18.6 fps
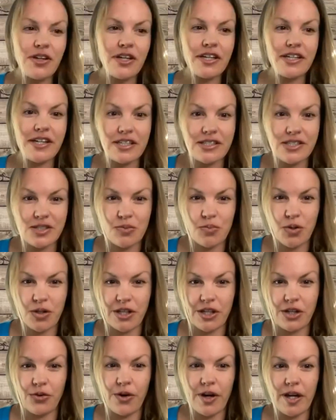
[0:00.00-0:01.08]
you hit on some
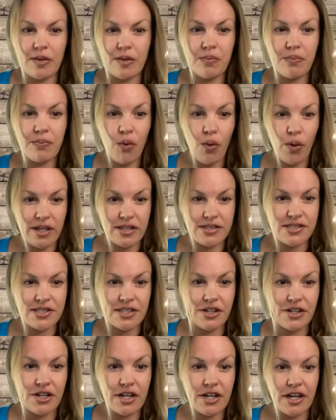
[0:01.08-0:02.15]
really great points
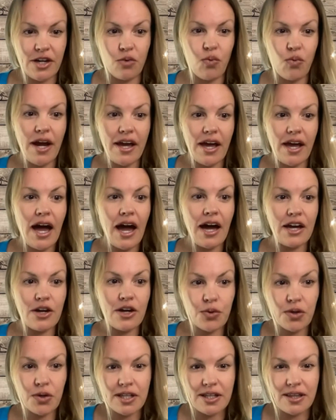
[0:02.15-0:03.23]
here and why I
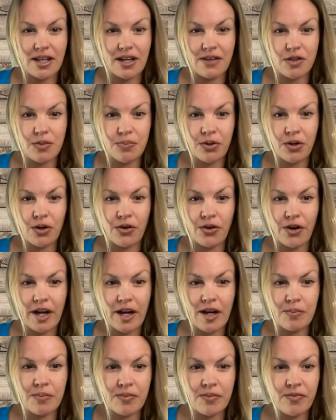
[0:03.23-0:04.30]
really love the
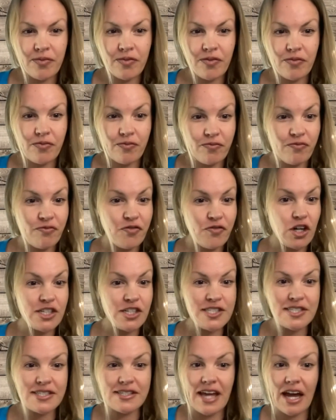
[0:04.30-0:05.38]
program.
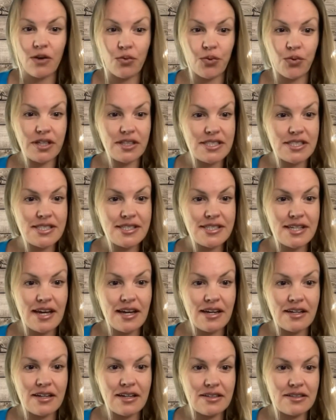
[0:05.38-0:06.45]
First, that real
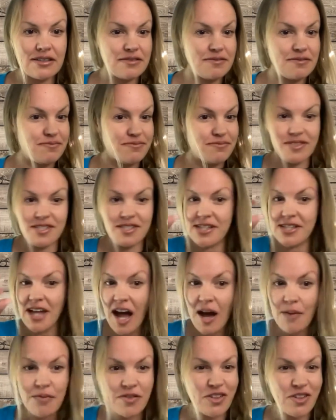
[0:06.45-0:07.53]
estate,
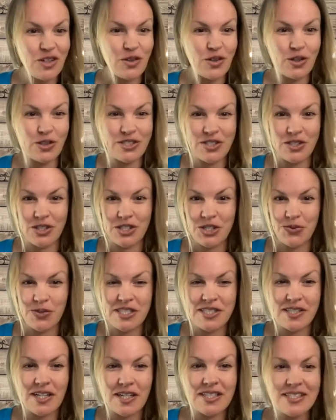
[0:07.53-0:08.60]
top of the Google search
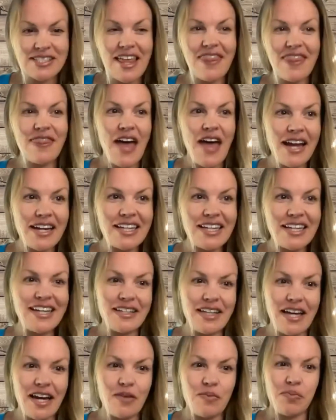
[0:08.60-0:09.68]
results, that
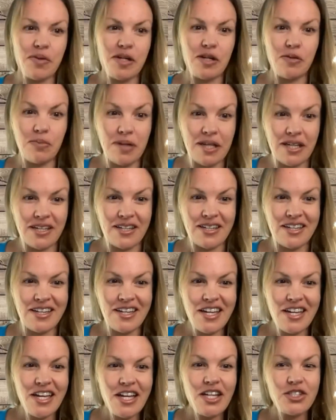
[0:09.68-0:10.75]
cannot be beat.
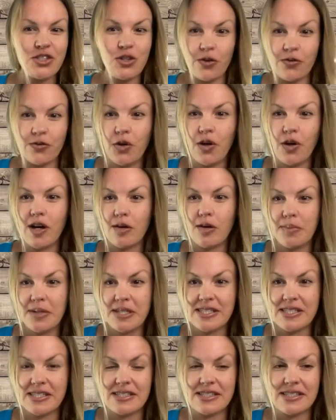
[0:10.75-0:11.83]
So if you are a
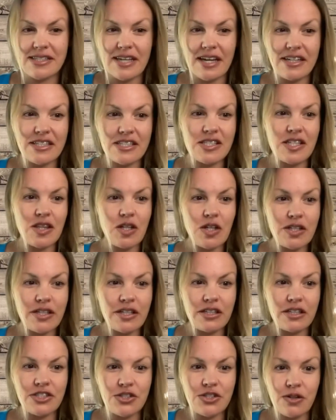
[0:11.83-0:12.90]
business that is
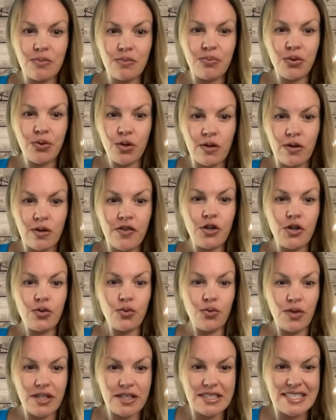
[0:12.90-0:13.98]
looking to improve your
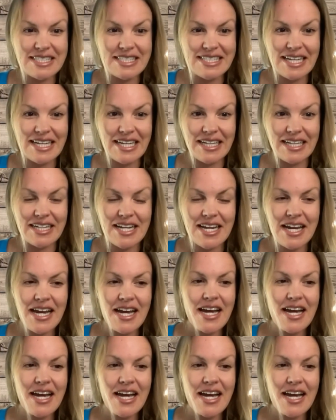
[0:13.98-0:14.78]
real estate